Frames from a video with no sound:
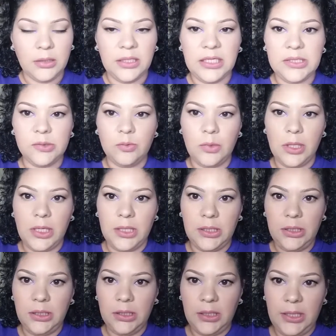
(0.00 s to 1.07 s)
This
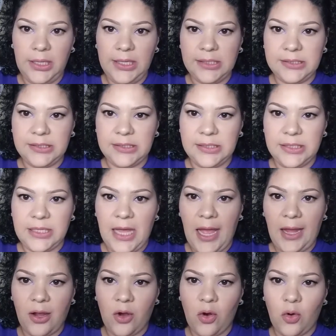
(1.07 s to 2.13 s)
one is
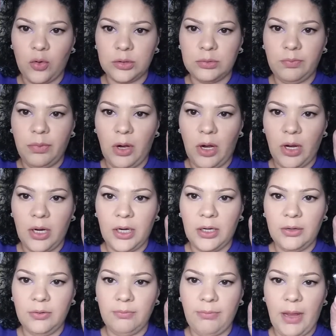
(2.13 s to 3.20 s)
that gold
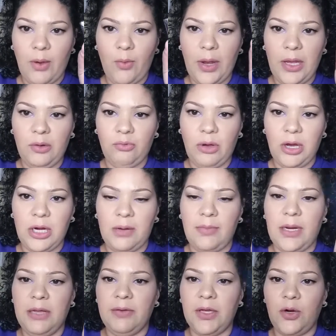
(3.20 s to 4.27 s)
bar by Wet n Wild. I'm
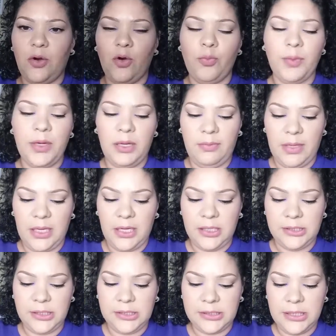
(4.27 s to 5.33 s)
not even gonna open it
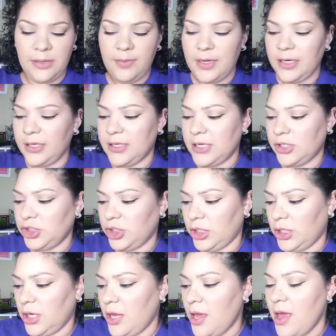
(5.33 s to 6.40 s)
because it's limited
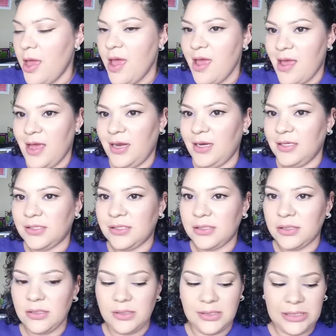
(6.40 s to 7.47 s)
edition and it's
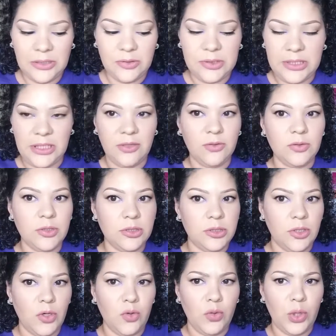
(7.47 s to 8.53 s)
still sealed,
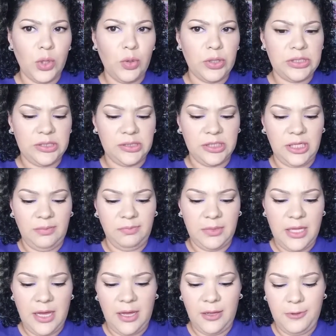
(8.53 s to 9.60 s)
so we're going to skip
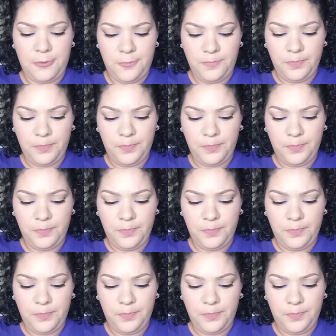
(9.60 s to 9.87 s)
that.